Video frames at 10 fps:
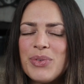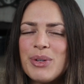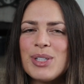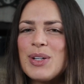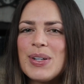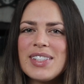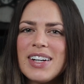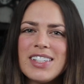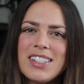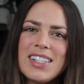We were so
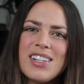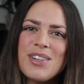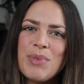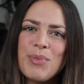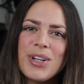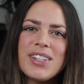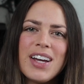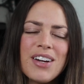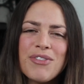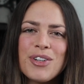excited to see him in
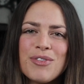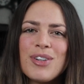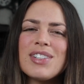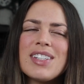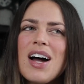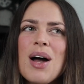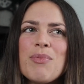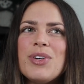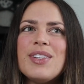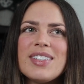Montana for the first
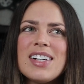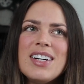time. We just